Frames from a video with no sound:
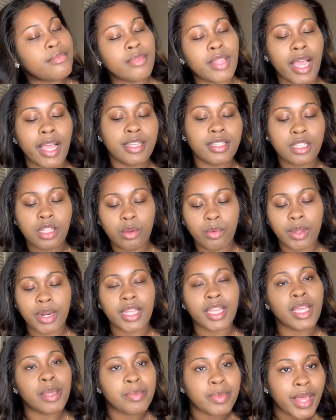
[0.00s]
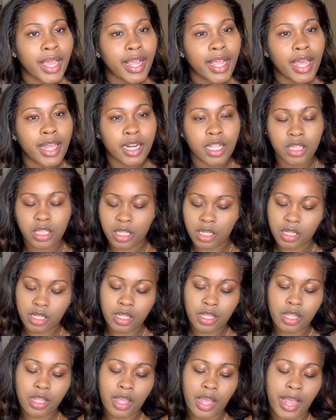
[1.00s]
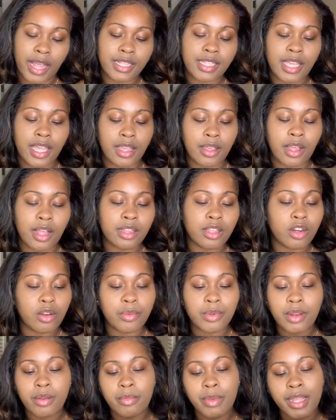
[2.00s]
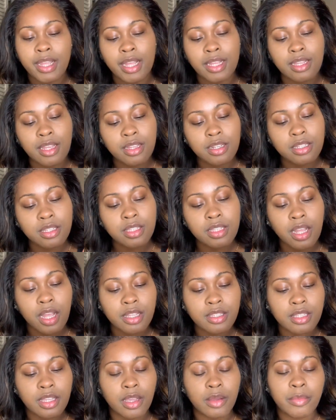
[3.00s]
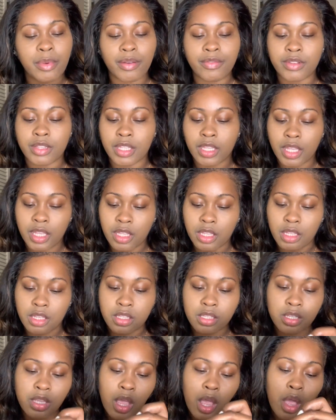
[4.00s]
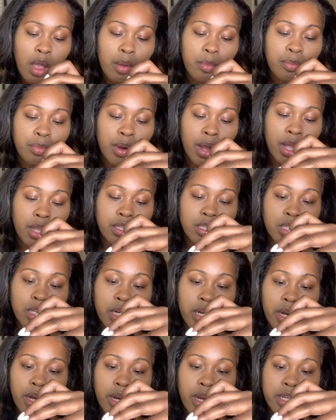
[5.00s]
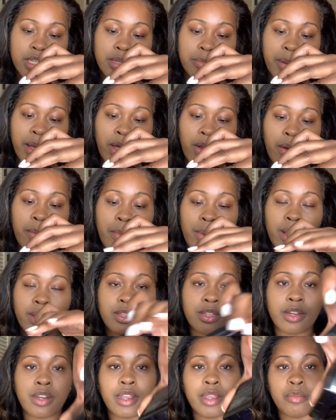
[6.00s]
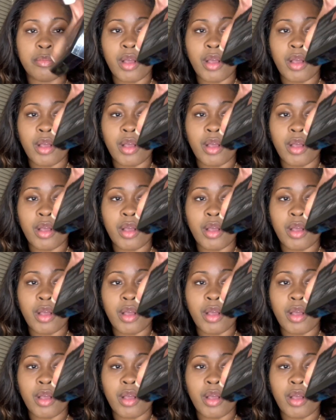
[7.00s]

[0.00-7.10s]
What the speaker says: I still want to keep that kind of look. I take a little bit of my Anastasia Beverly Hills bronzer. It's a powder bronzer in